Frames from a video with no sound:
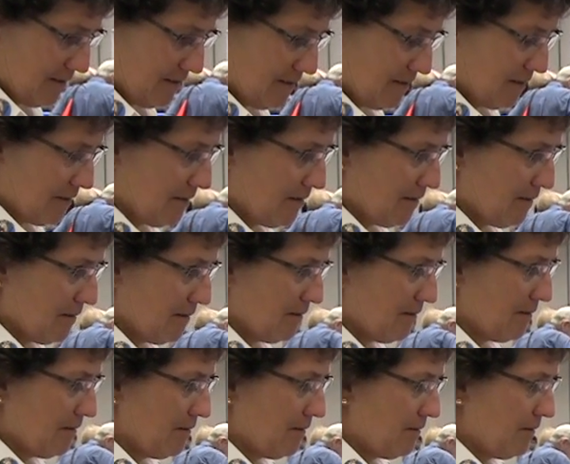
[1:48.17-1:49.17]

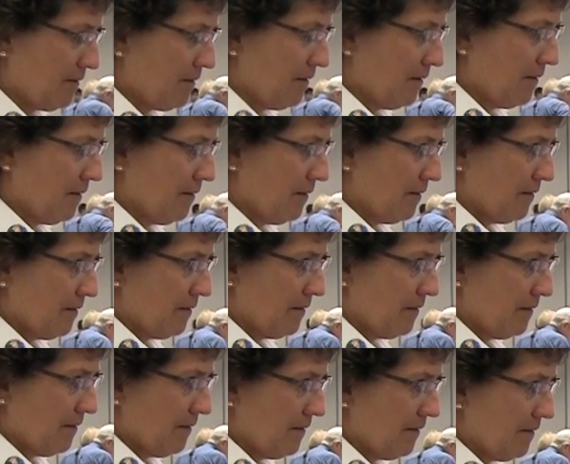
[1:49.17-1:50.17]

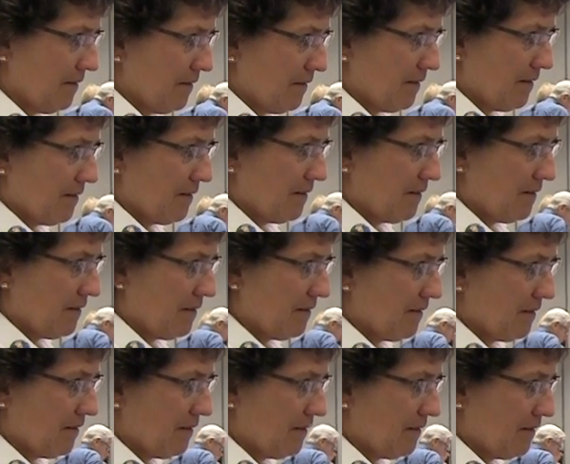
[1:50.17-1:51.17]

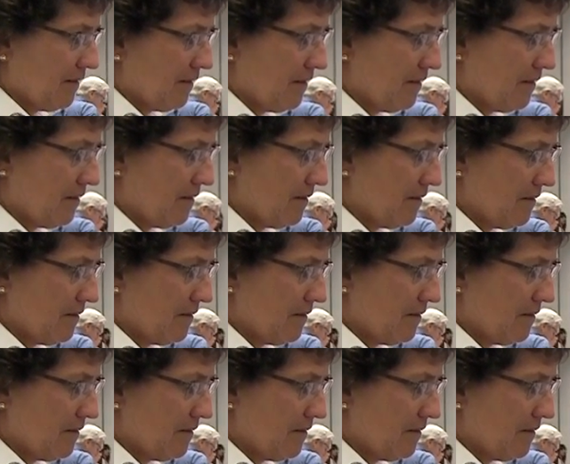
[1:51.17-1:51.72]
No words are spoken by the person on screen.